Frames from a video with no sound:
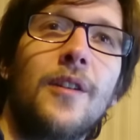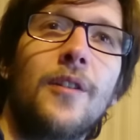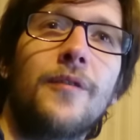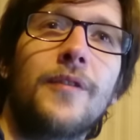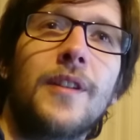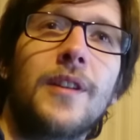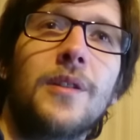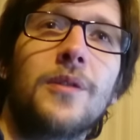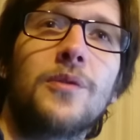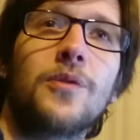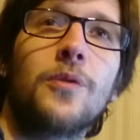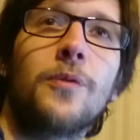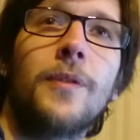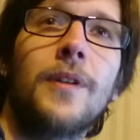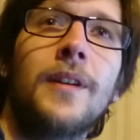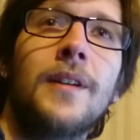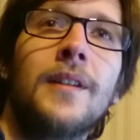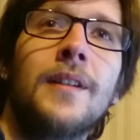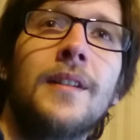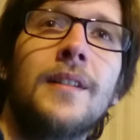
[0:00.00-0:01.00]
of the
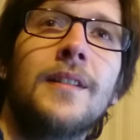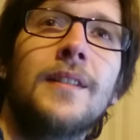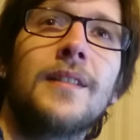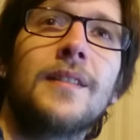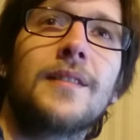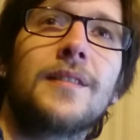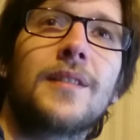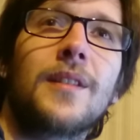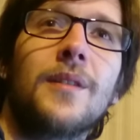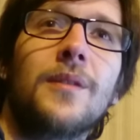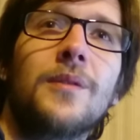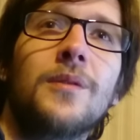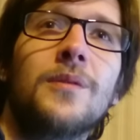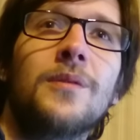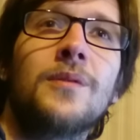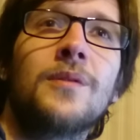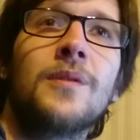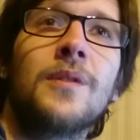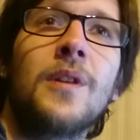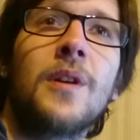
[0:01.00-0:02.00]
YouTuber.
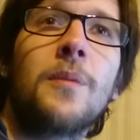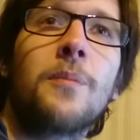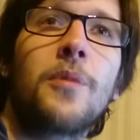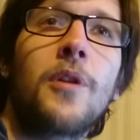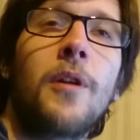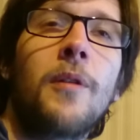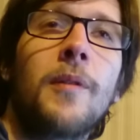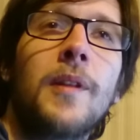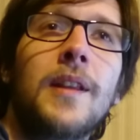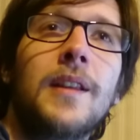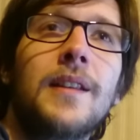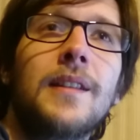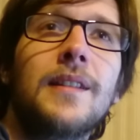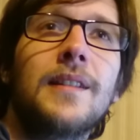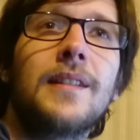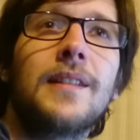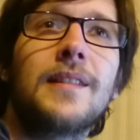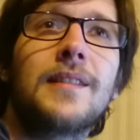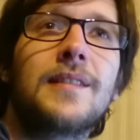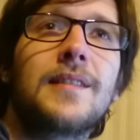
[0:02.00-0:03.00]
So
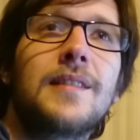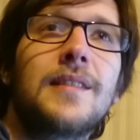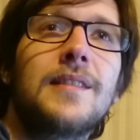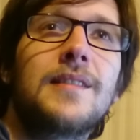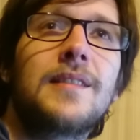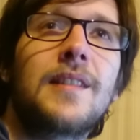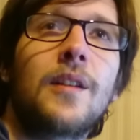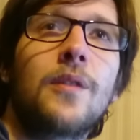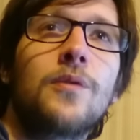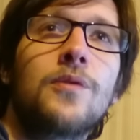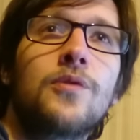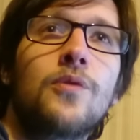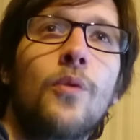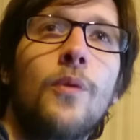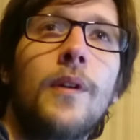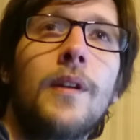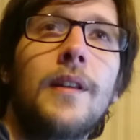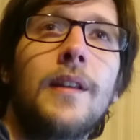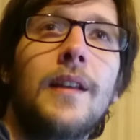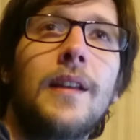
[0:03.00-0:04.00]
probably it's it's a good
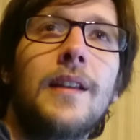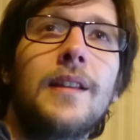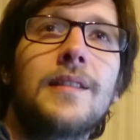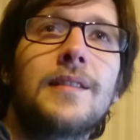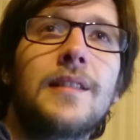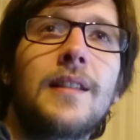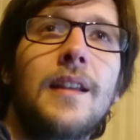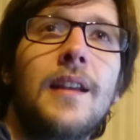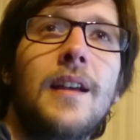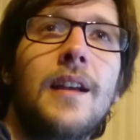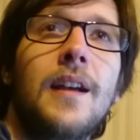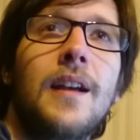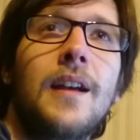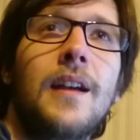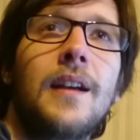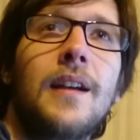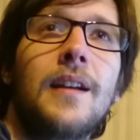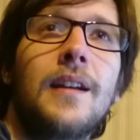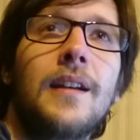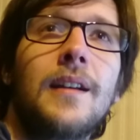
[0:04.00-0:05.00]
way, it's
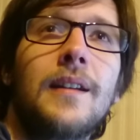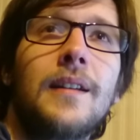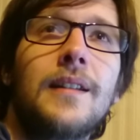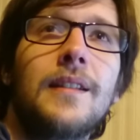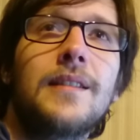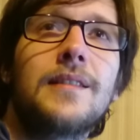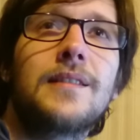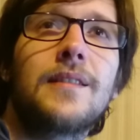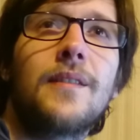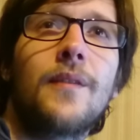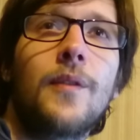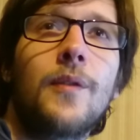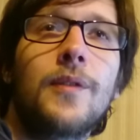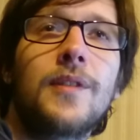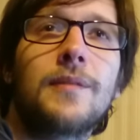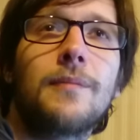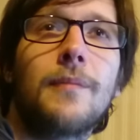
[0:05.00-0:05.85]
a it's a very